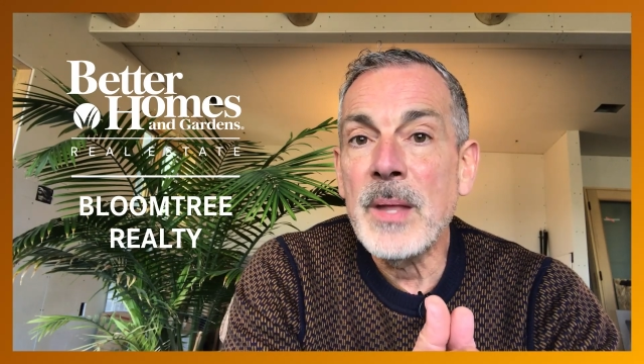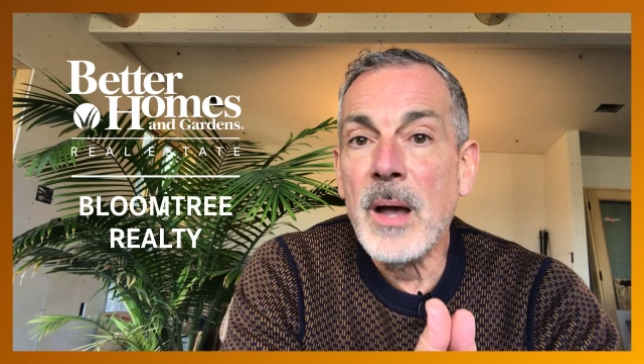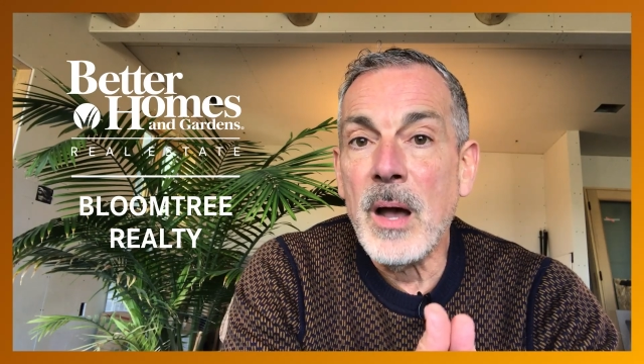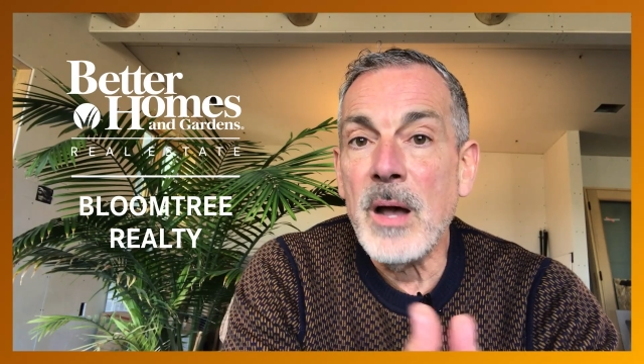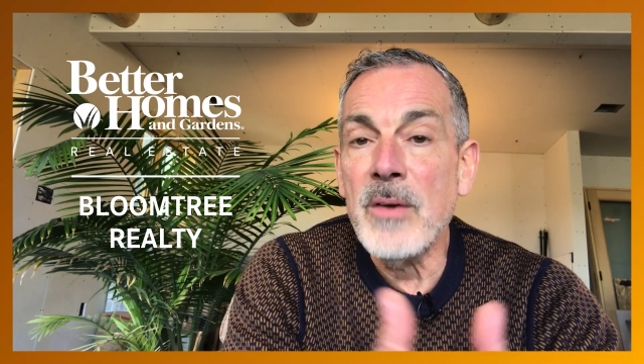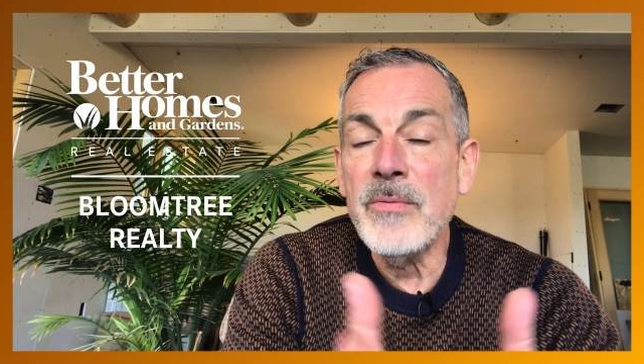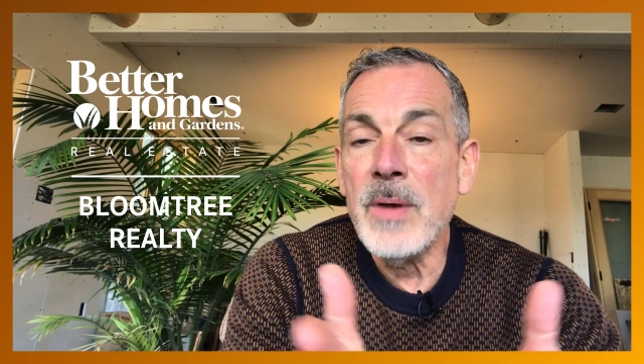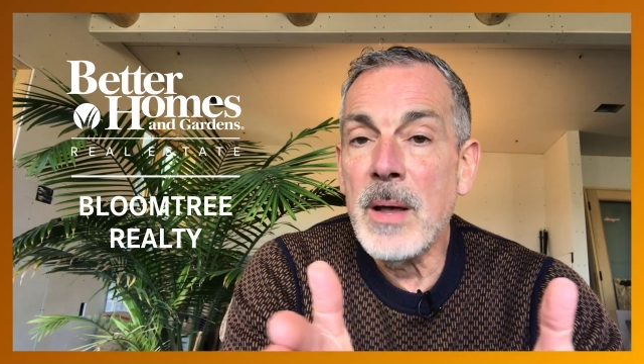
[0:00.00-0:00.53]

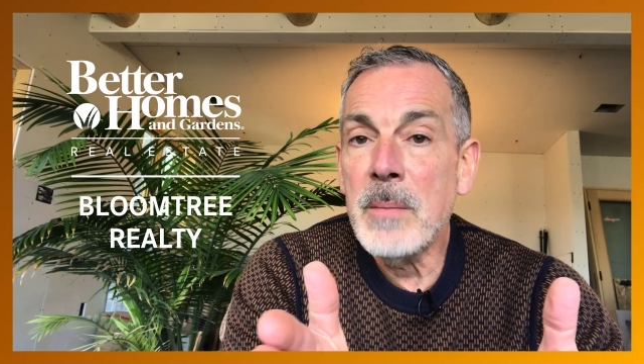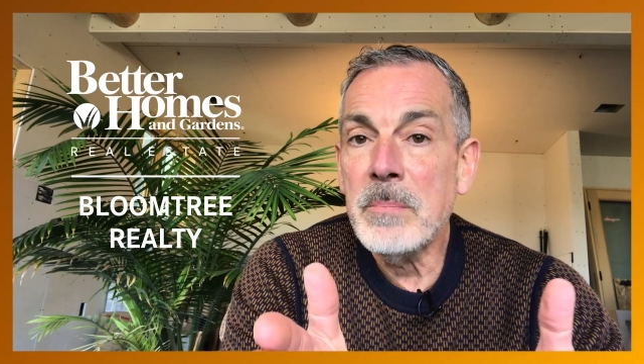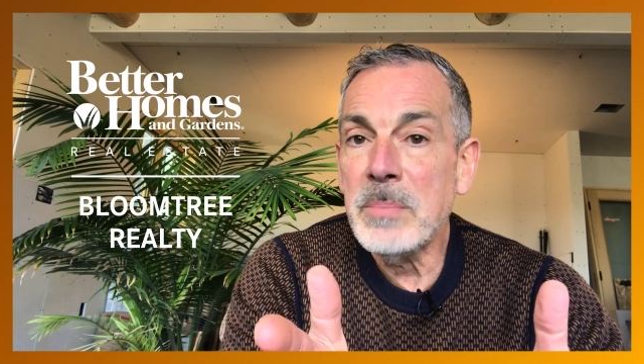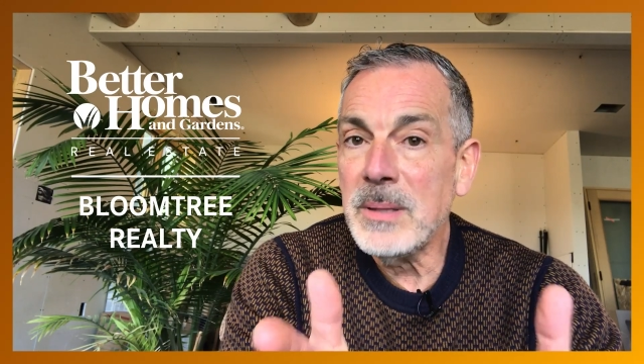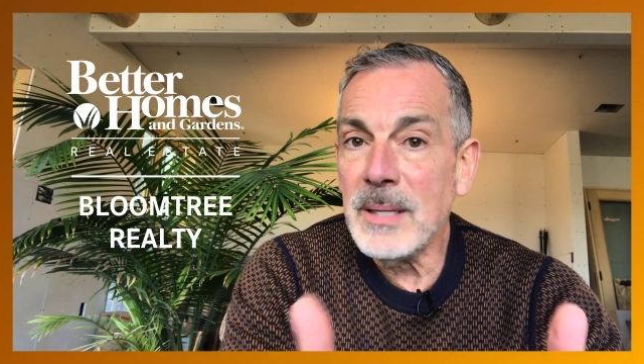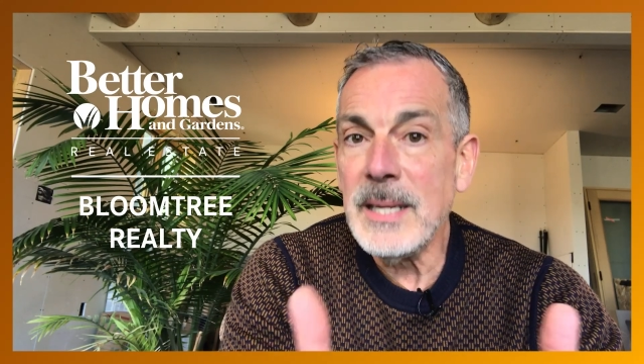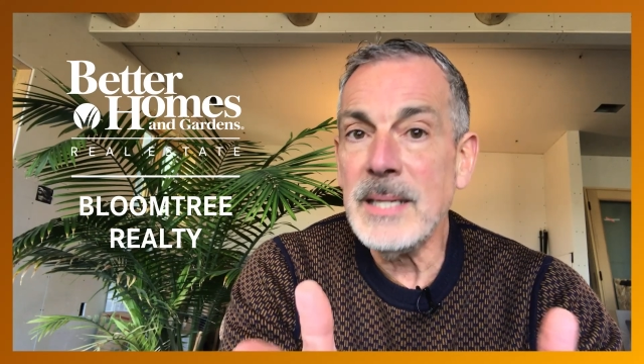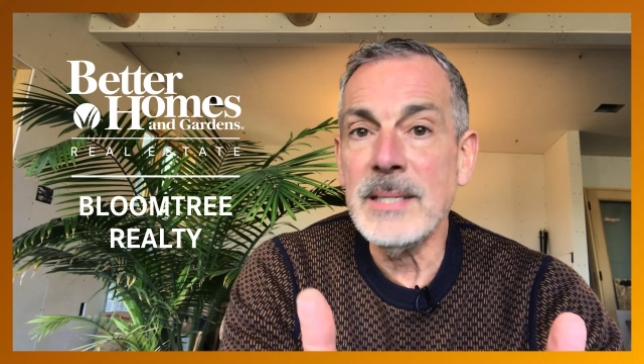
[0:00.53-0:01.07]
of
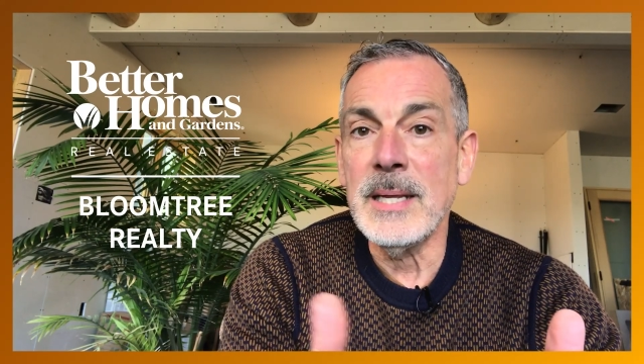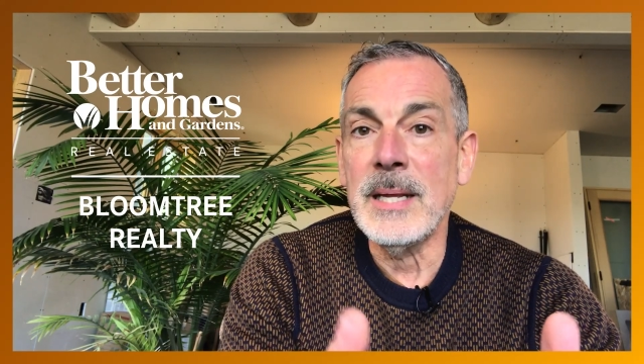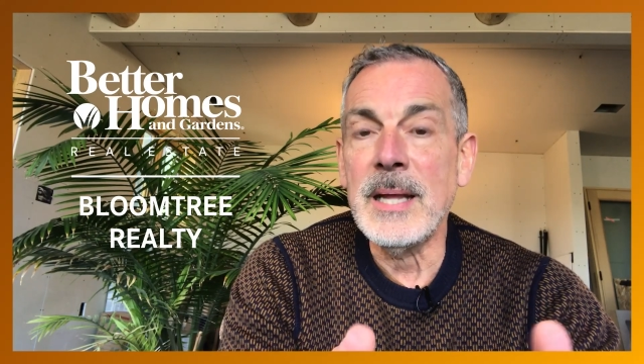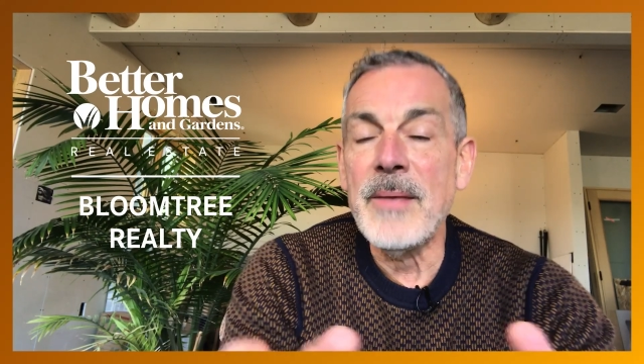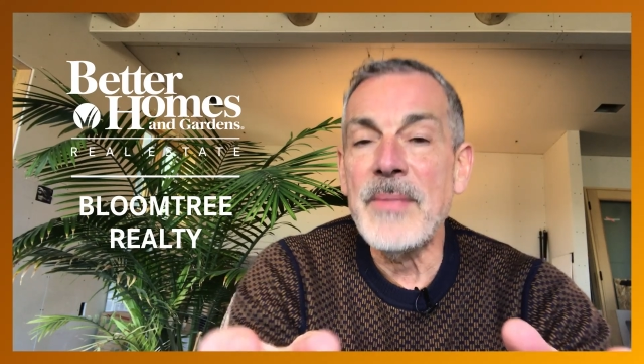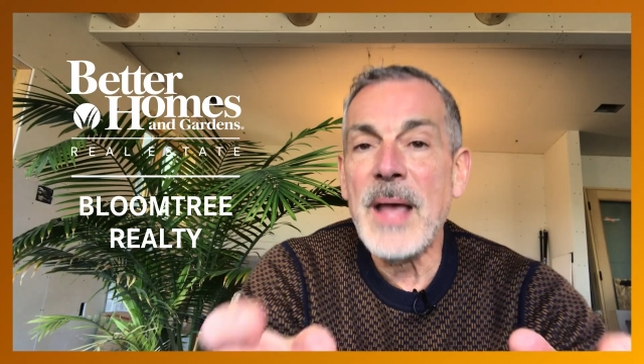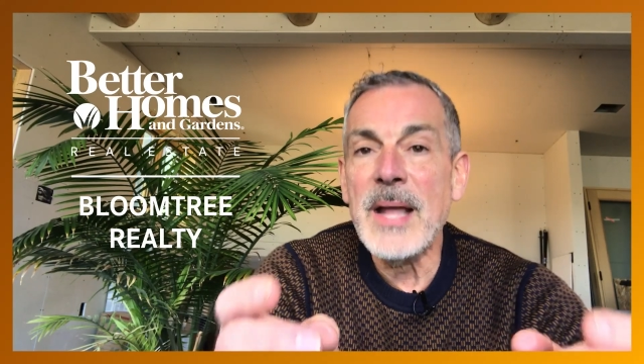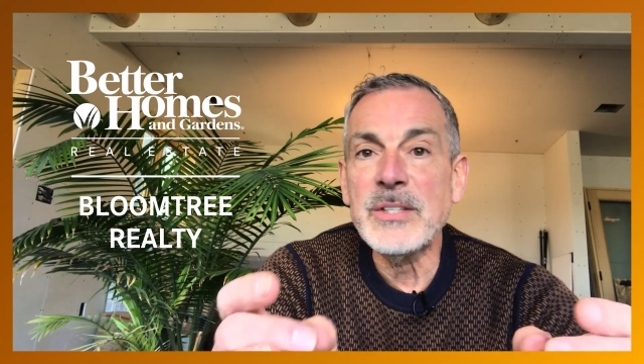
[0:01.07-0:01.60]
pleating,
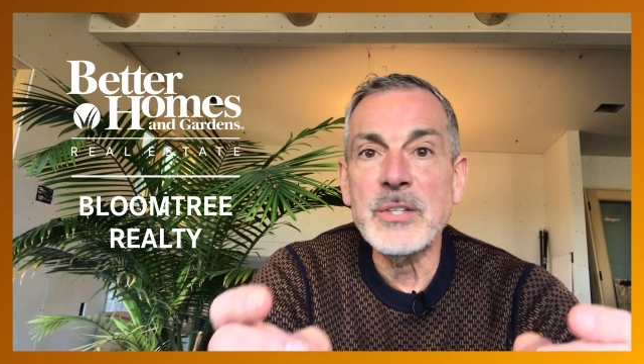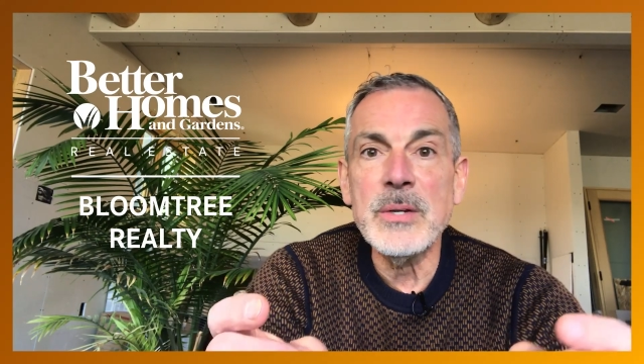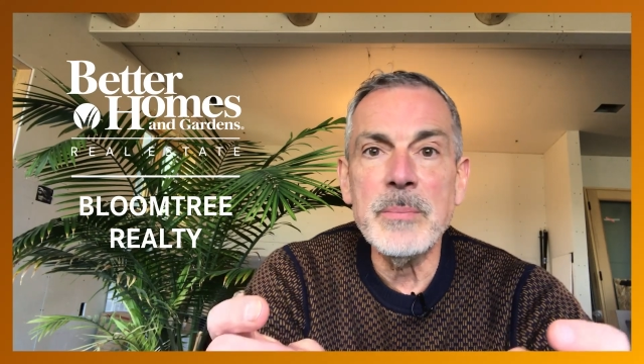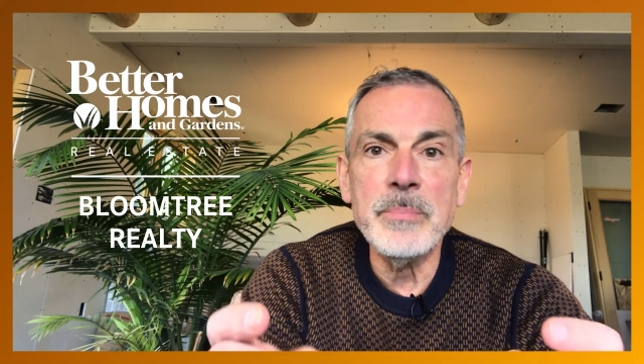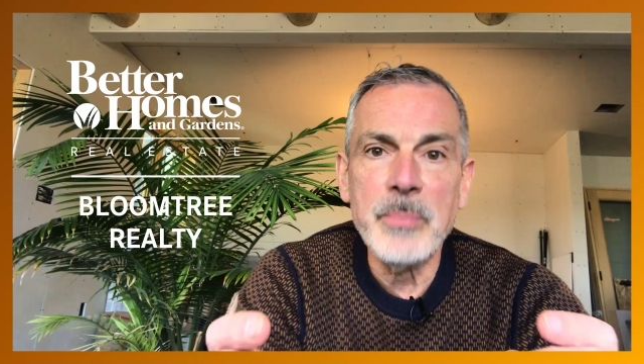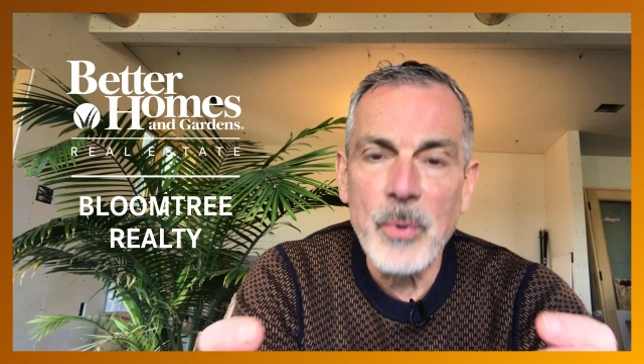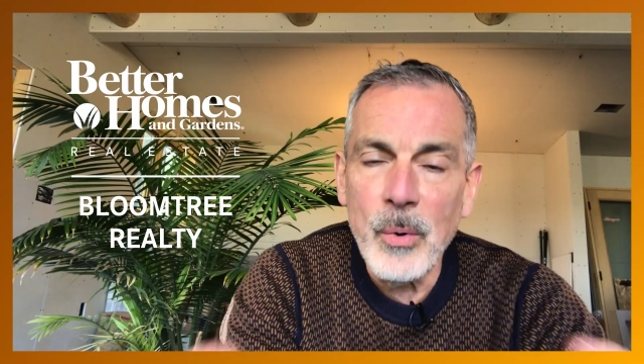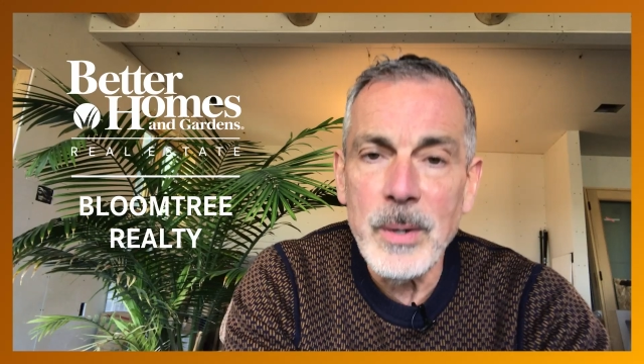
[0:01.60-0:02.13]
and that's an
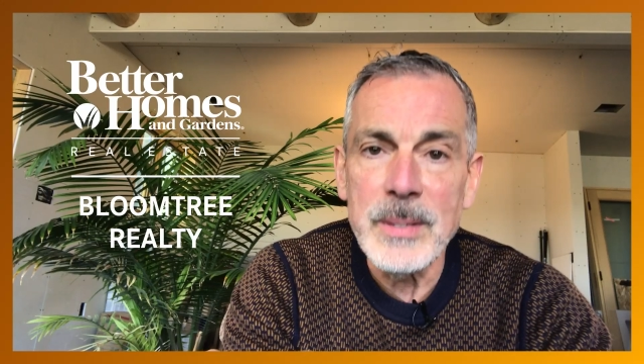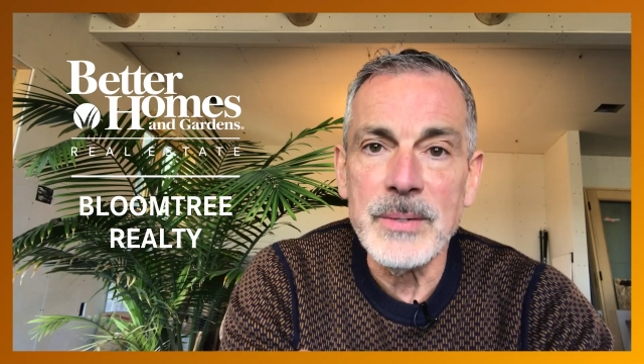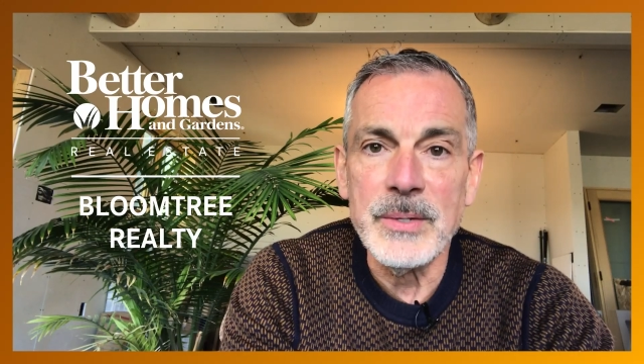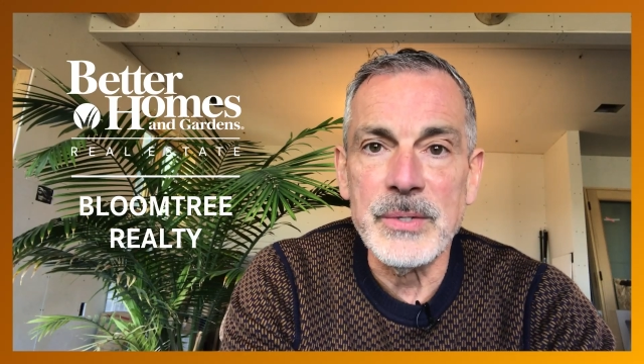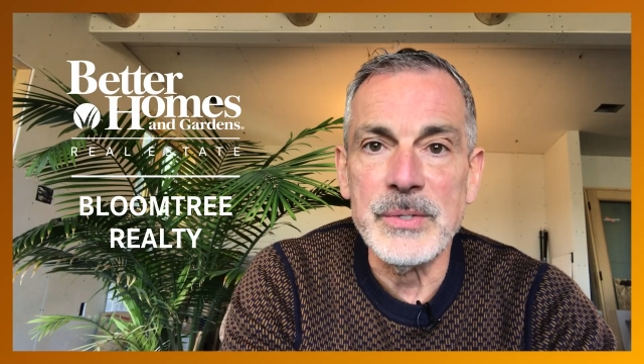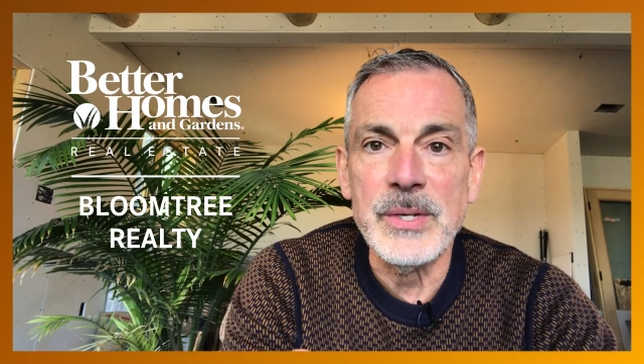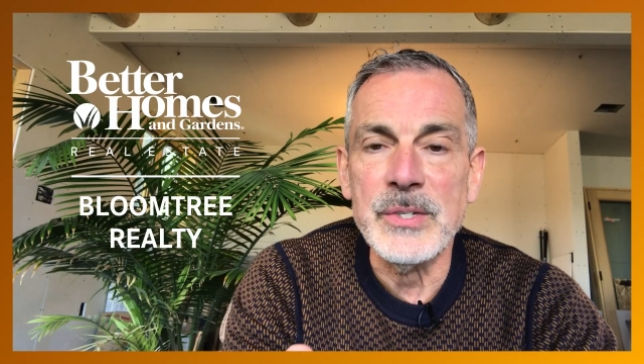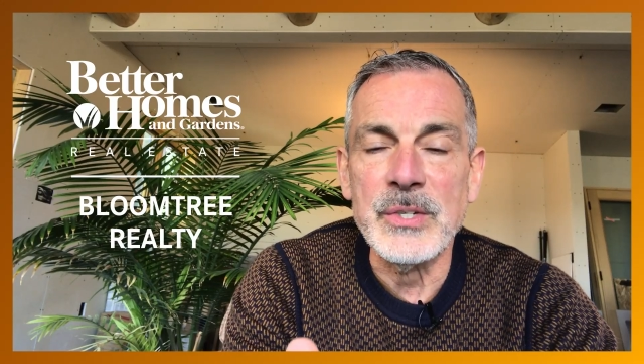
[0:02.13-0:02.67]
important
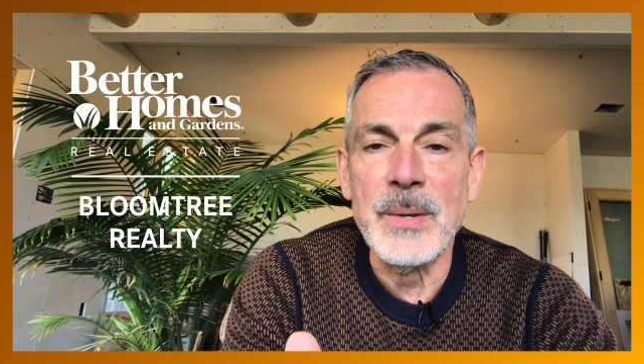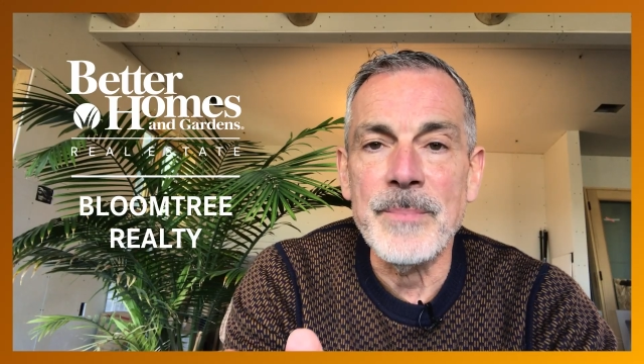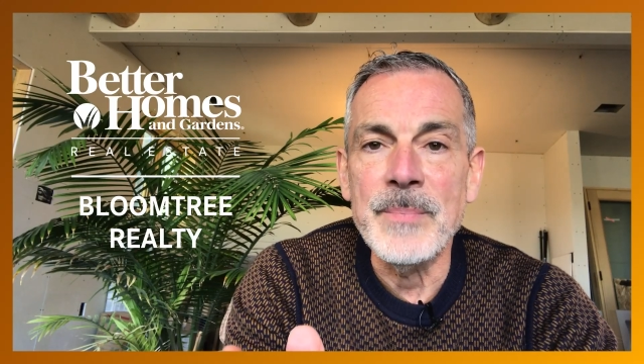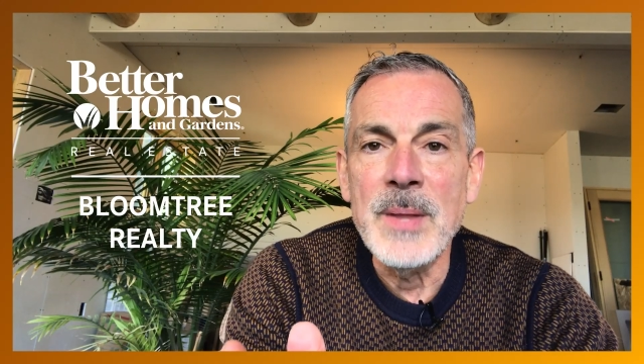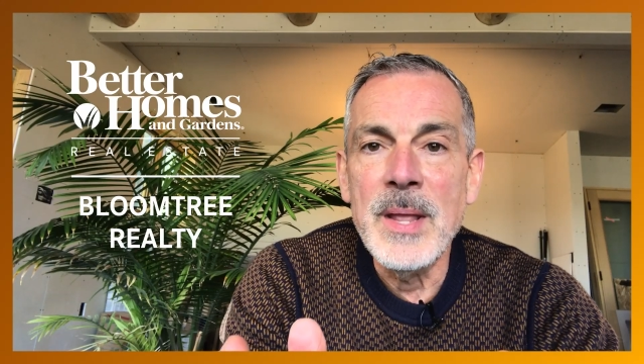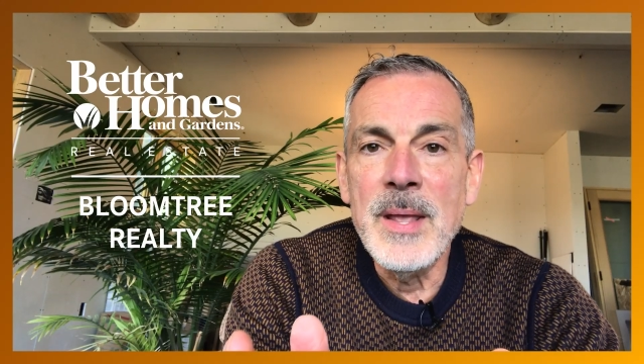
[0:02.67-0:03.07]
decision,